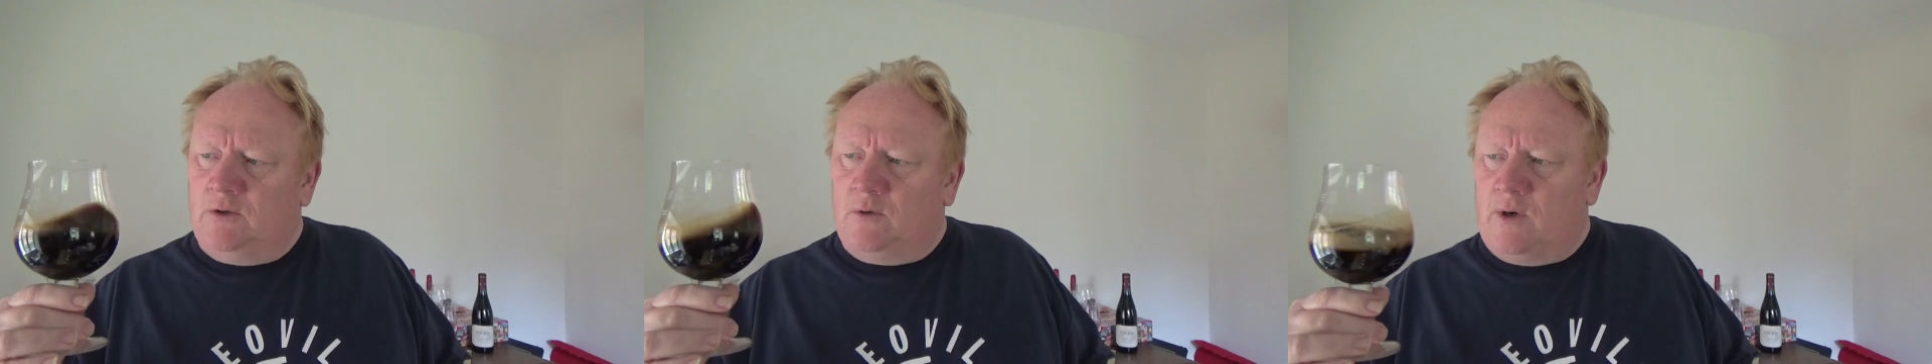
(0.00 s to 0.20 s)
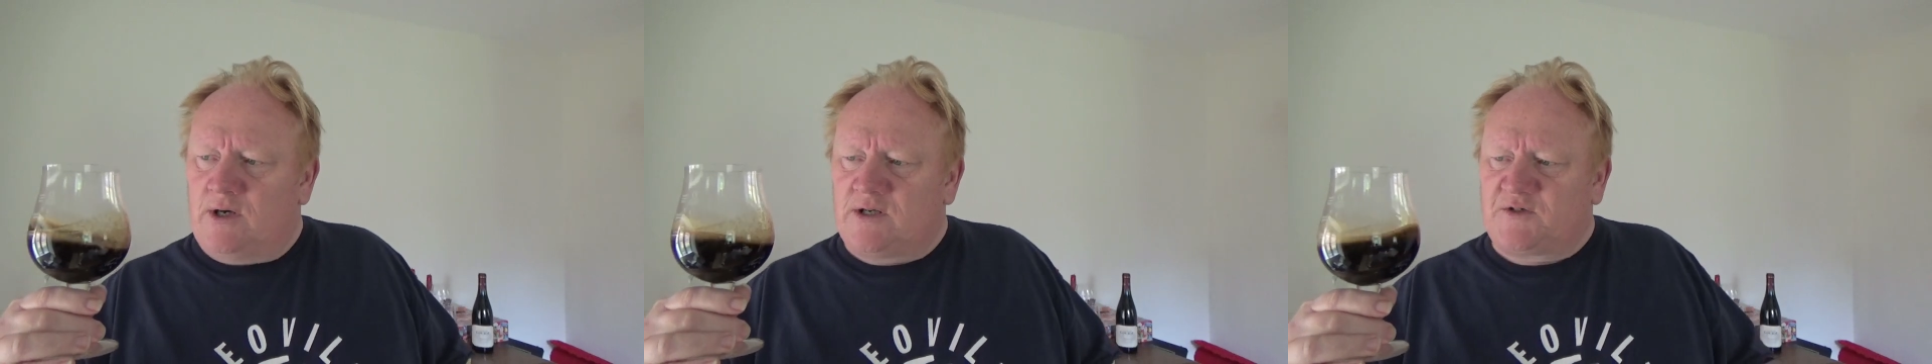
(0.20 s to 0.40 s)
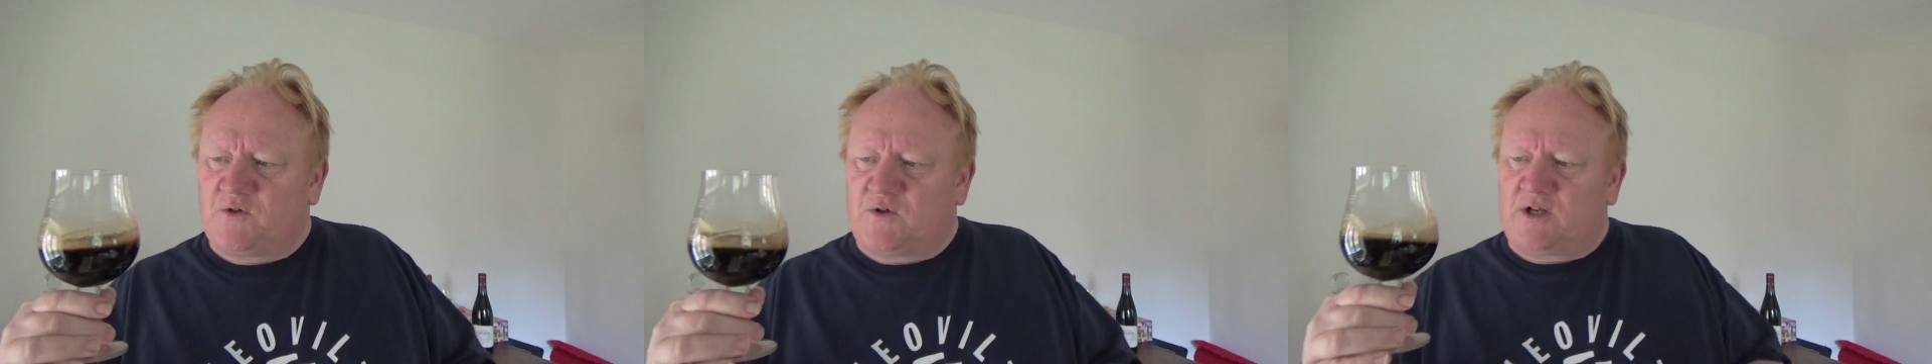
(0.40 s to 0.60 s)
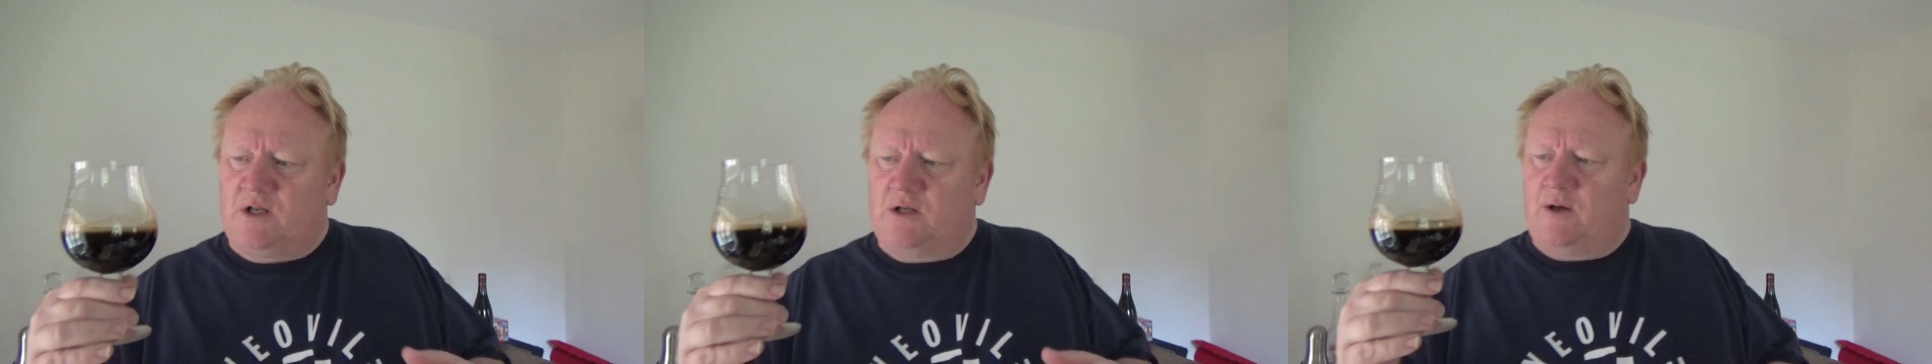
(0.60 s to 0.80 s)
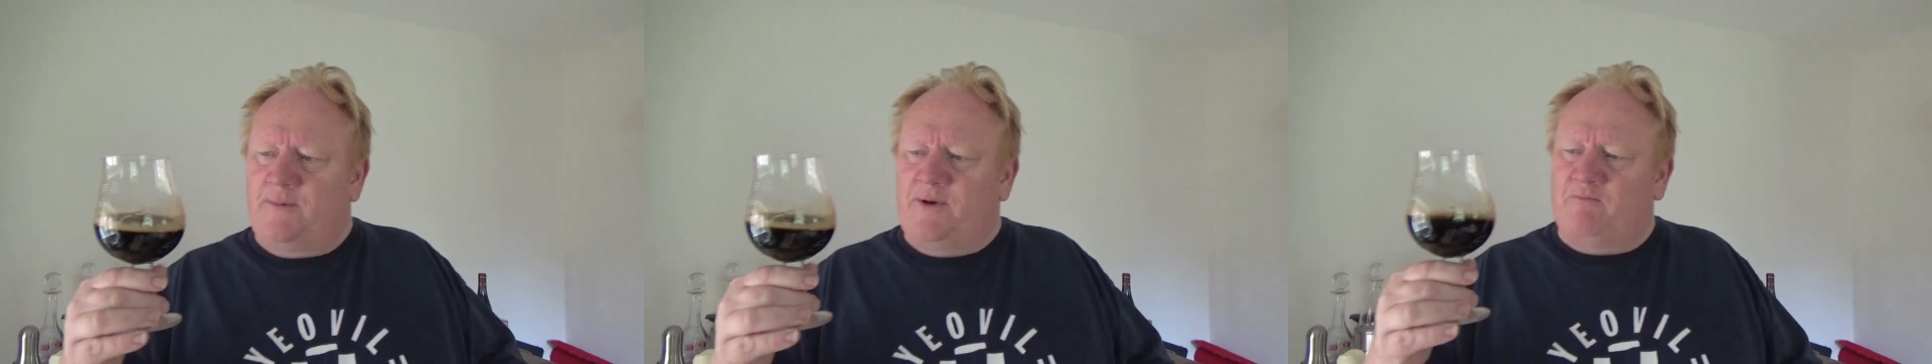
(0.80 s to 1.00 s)
where it's sort of
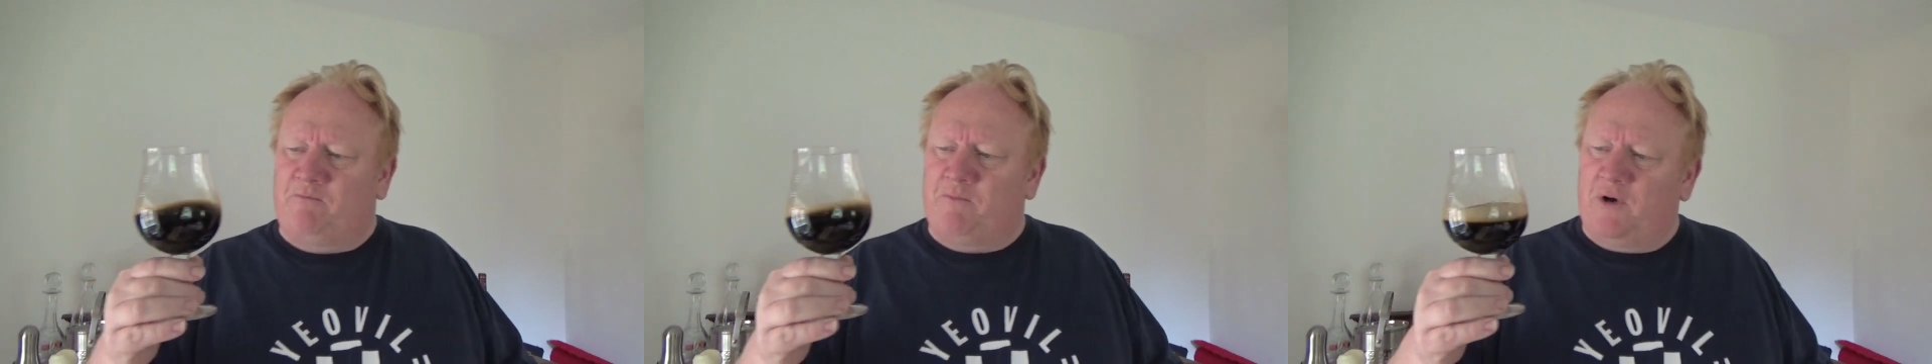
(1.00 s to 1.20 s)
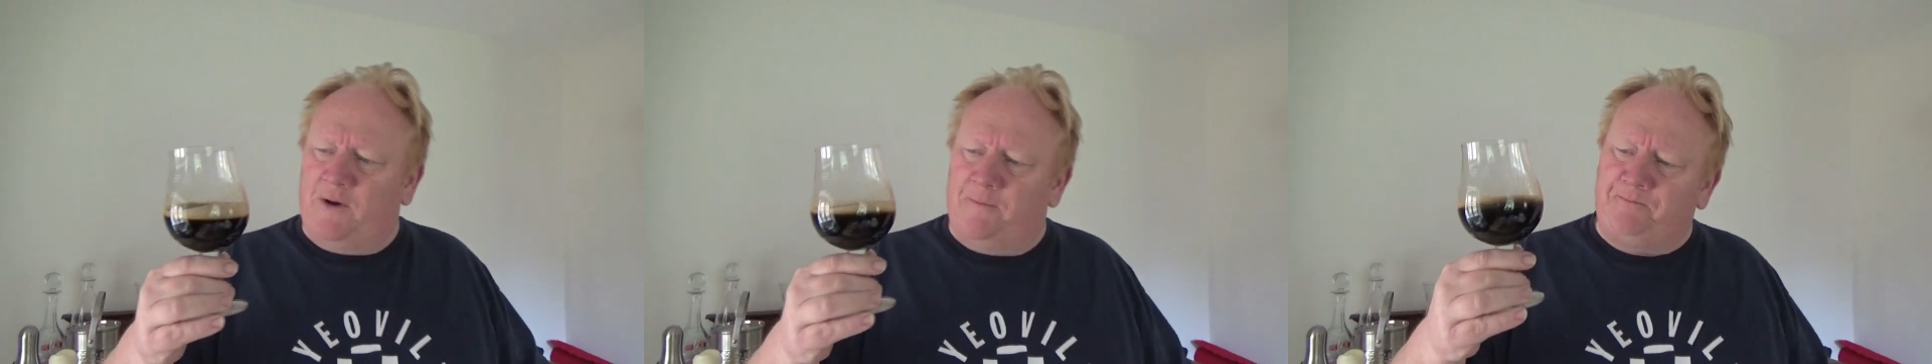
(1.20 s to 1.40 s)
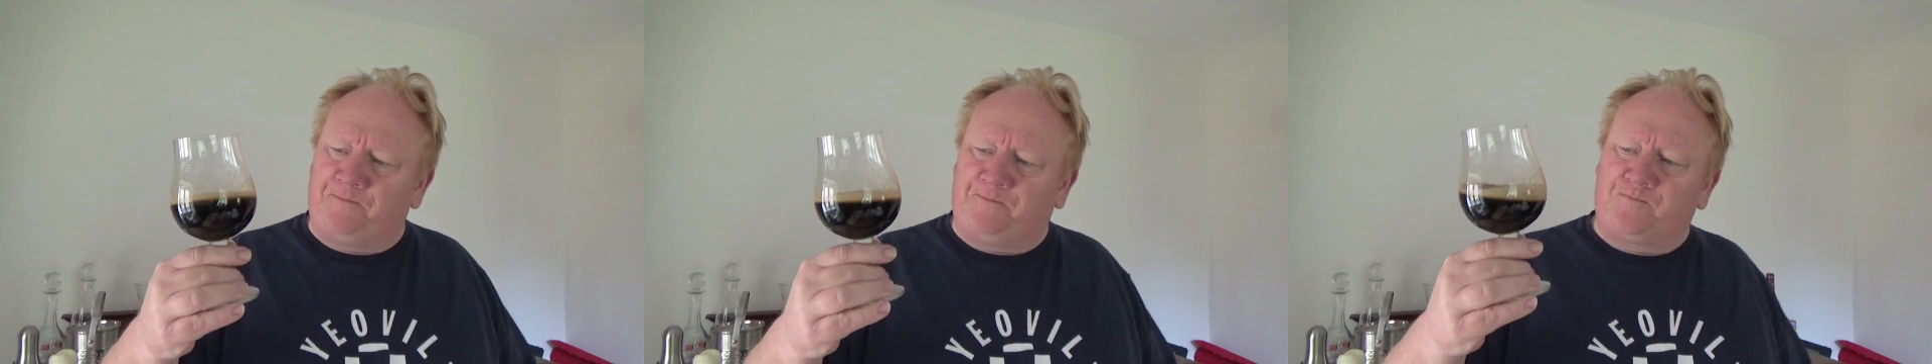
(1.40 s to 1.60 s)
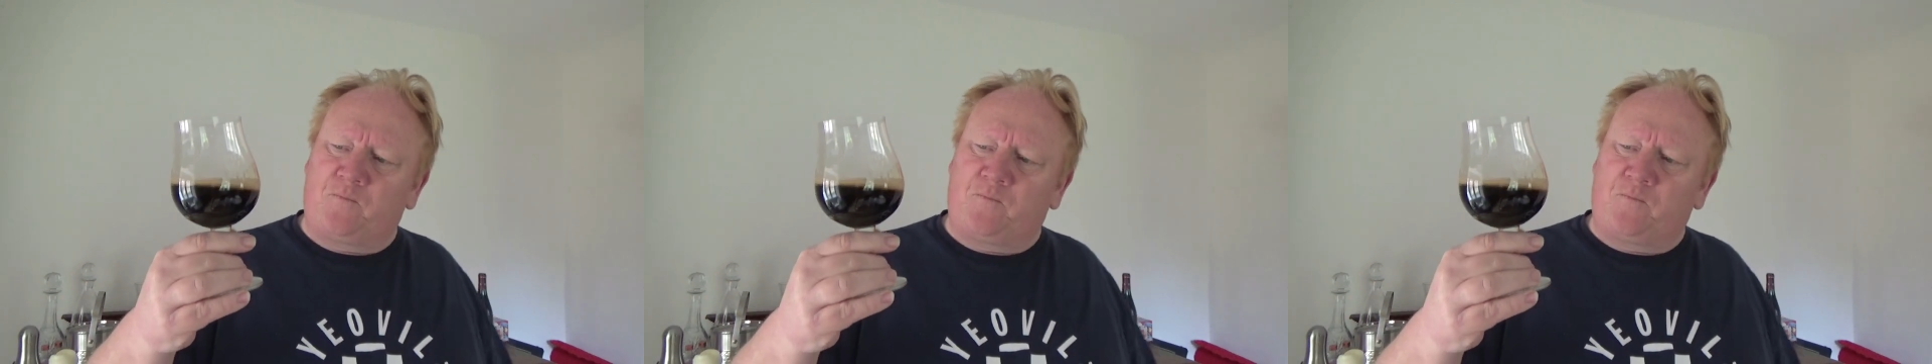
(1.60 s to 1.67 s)
climbing, but